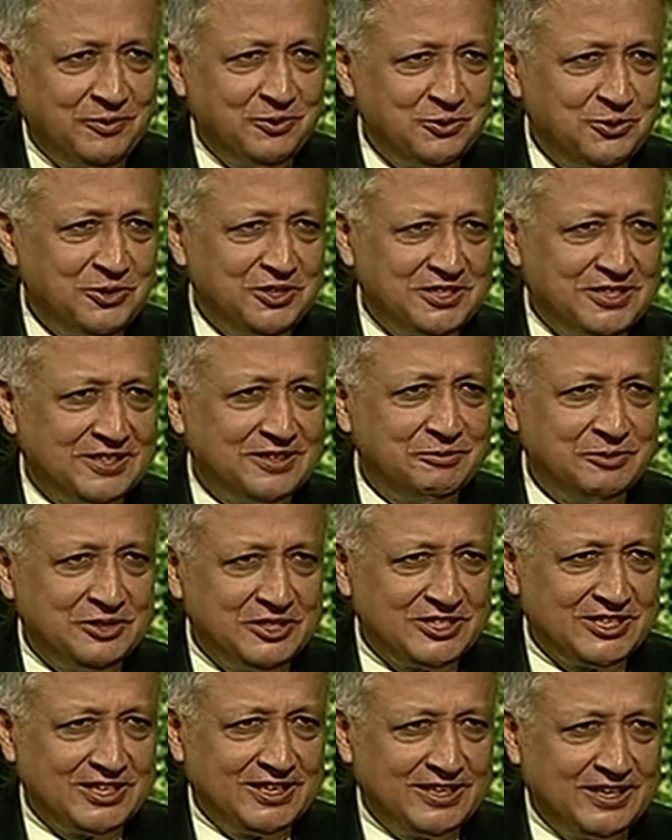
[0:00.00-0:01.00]
who
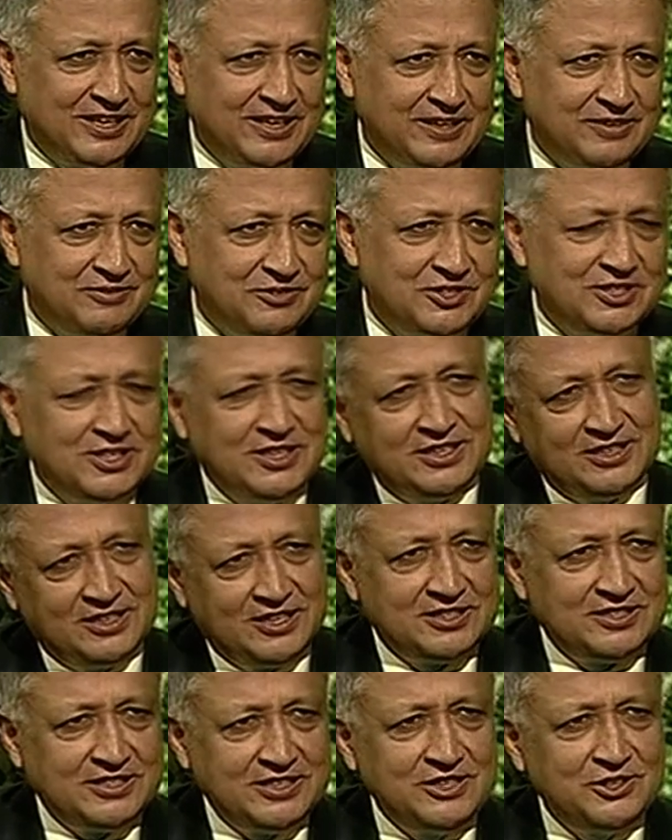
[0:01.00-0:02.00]
determines our lives,
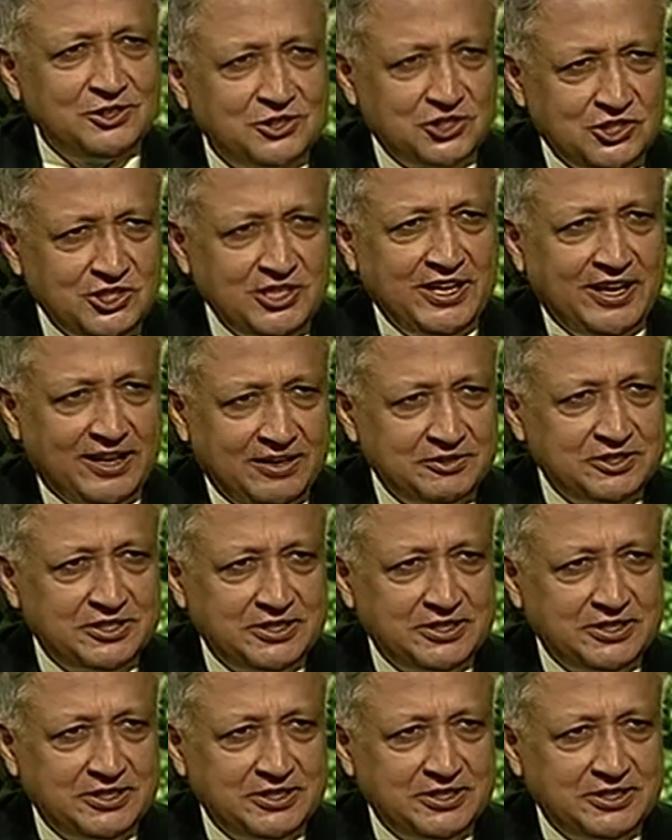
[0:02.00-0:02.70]
does he or she have